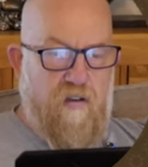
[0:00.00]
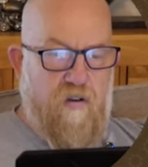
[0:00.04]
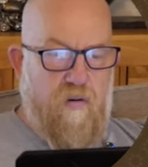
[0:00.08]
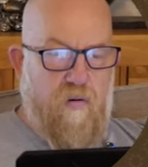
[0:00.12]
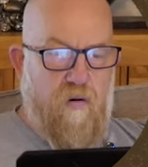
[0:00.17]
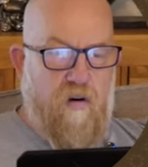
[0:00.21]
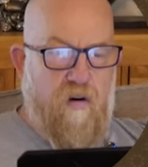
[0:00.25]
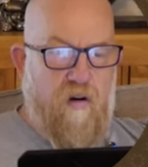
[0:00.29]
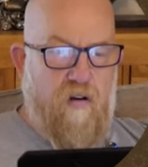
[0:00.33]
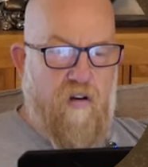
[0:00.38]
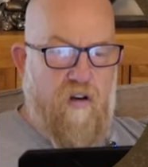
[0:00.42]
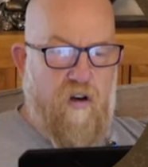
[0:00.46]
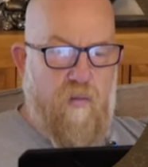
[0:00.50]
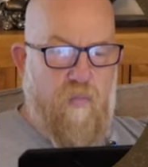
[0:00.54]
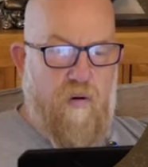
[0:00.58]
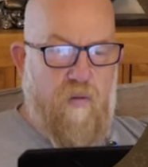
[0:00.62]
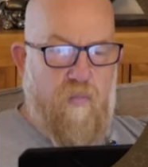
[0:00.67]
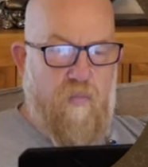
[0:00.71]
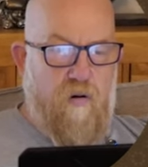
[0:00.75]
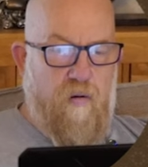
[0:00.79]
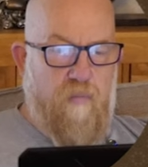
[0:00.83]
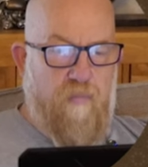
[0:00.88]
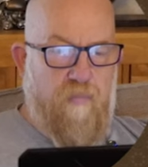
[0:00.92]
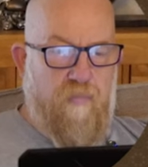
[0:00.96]
quite a
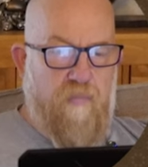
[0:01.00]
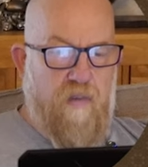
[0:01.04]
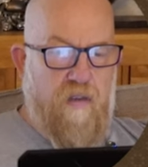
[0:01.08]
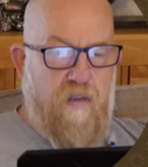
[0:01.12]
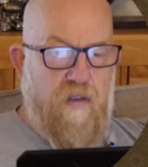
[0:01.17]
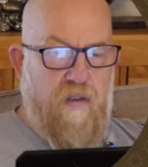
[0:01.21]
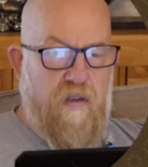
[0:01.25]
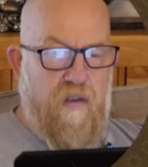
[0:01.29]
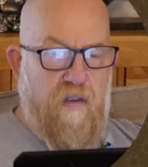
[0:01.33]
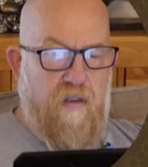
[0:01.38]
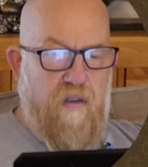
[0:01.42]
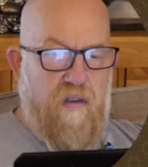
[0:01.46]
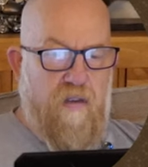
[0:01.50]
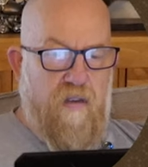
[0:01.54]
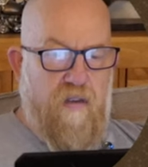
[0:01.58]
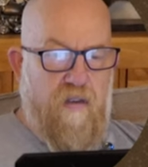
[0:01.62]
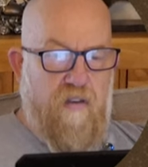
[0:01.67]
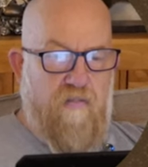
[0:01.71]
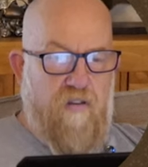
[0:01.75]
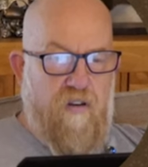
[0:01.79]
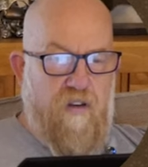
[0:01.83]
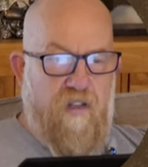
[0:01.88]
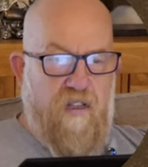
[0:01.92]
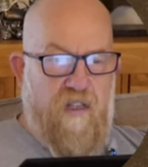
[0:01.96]
common one.
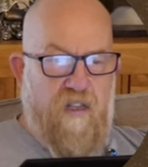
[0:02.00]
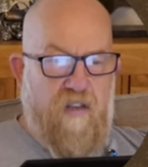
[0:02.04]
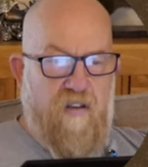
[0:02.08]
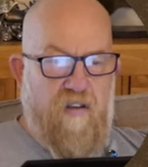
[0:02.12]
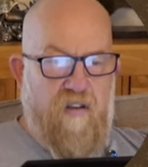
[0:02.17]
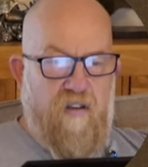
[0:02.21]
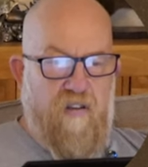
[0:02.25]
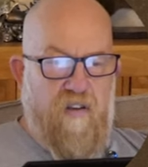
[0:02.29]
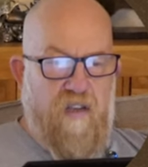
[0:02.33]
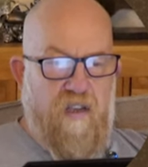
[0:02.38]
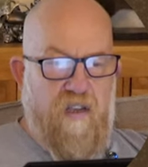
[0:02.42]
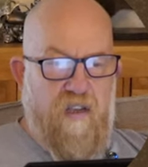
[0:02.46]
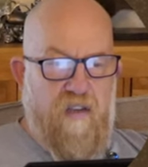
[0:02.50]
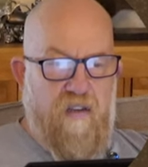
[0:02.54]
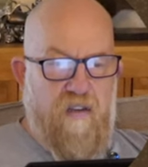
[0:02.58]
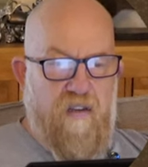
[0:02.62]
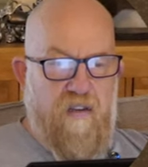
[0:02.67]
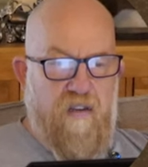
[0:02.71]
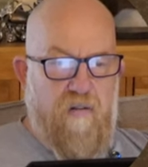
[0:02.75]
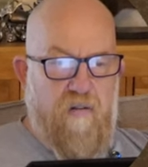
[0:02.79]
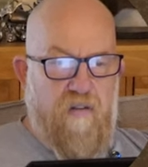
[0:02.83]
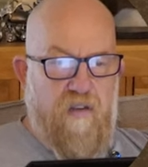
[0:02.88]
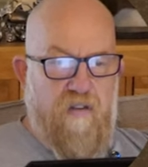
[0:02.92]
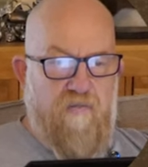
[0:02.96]
If you click on that,
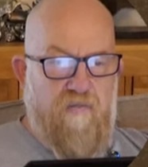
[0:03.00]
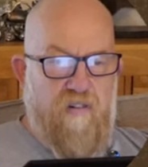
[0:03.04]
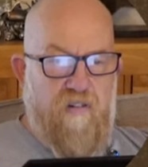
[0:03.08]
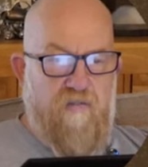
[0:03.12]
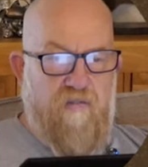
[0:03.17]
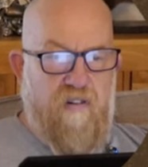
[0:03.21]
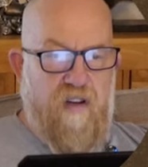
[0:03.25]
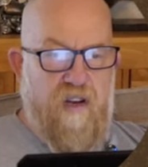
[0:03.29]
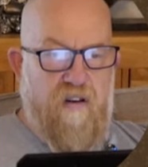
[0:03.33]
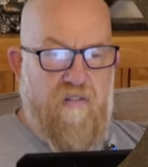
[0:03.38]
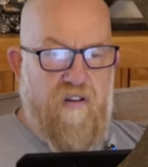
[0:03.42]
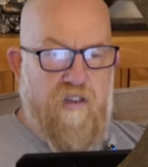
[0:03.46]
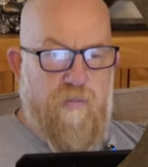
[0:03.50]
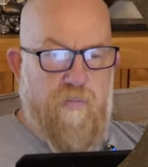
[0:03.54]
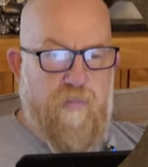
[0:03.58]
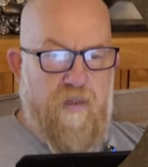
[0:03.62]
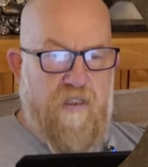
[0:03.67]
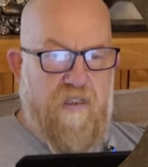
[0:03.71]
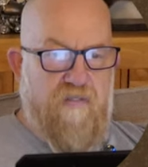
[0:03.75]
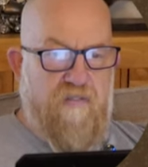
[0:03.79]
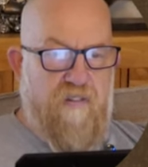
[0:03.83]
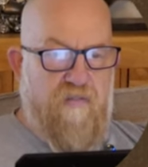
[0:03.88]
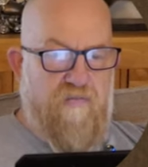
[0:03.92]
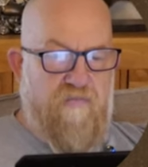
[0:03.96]
it'll give you various
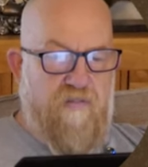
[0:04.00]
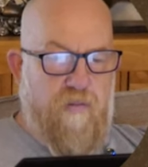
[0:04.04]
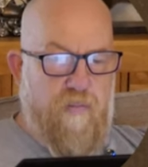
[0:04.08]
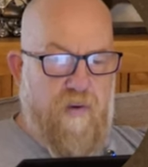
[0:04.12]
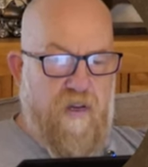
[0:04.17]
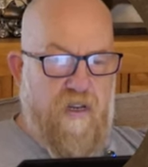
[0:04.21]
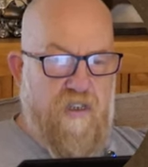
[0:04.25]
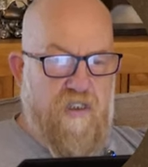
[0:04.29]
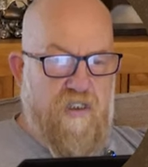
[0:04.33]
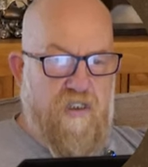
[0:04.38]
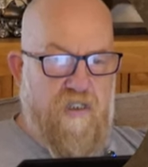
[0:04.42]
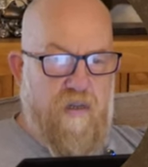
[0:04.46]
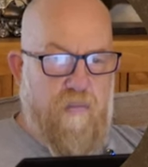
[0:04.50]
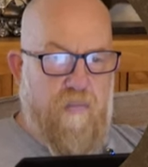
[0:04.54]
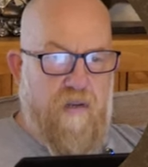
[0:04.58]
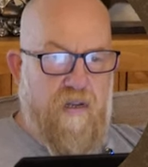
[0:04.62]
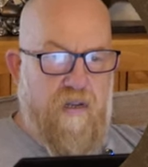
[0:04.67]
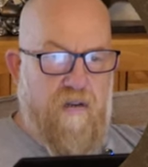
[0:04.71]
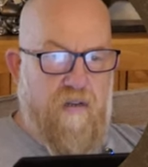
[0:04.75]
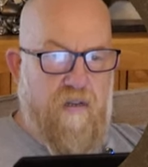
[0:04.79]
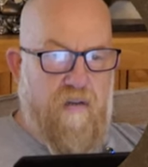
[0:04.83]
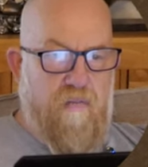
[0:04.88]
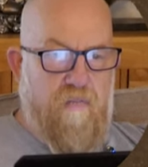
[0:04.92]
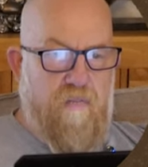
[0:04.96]
bits of information
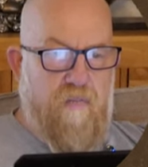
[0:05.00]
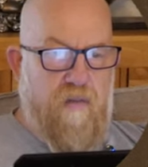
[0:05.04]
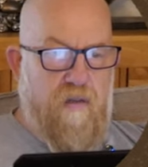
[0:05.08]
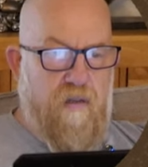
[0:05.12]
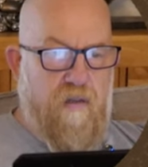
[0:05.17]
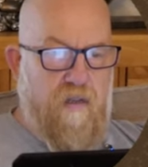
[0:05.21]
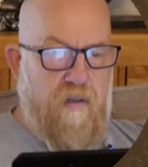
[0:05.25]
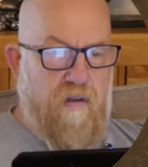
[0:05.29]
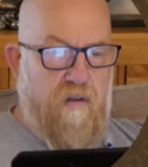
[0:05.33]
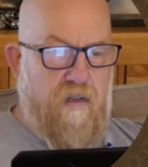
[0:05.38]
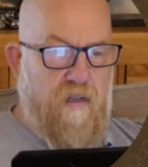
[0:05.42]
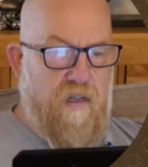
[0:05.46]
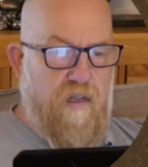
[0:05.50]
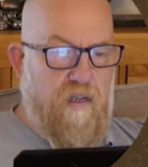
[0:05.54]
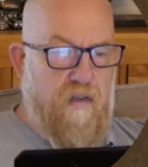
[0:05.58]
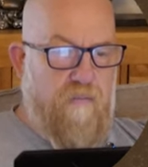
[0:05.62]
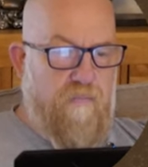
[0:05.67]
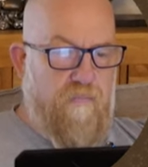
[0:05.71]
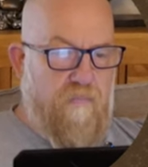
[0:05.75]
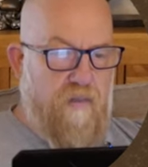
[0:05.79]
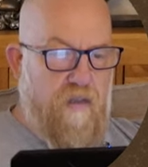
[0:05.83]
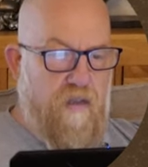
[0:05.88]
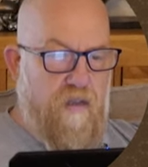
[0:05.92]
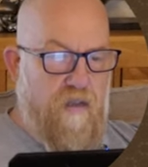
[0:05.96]
about it. Okay,
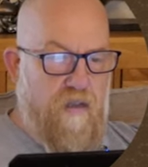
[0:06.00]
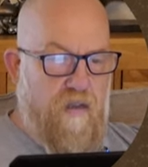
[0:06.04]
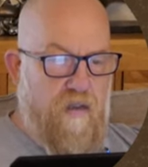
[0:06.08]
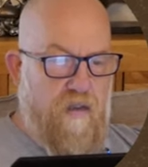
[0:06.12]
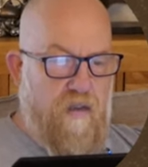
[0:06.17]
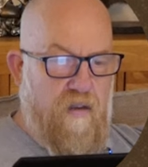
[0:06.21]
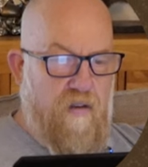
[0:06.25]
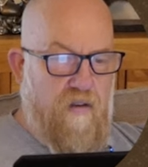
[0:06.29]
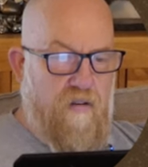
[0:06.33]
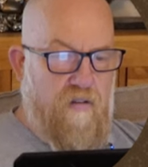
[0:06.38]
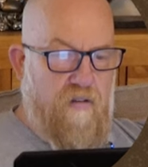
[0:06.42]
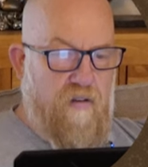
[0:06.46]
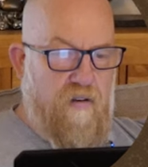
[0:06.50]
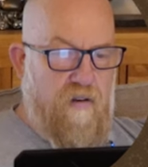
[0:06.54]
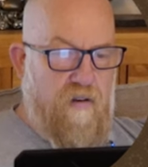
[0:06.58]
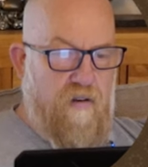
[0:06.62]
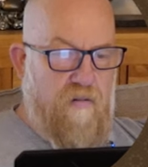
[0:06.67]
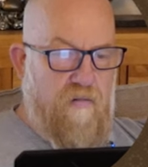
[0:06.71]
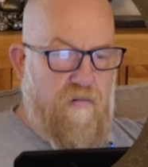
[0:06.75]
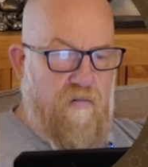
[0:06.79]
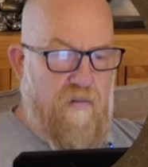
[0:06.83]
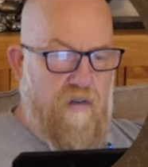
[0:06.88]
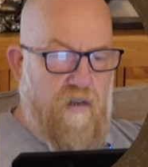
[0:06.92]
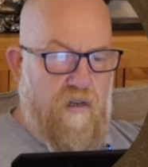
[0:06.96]
so,
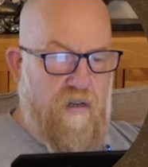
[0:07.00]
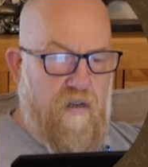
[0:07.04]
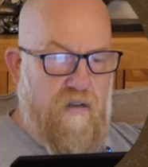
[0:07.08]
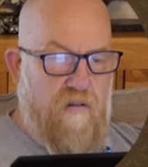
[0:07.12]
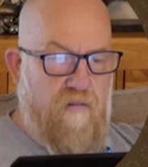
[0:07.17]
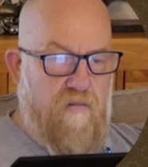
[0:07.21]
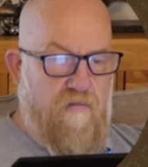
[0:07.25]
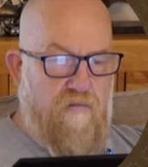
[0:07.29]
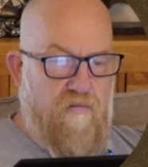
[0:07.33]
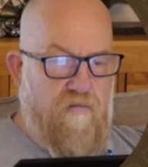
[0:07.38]
you know,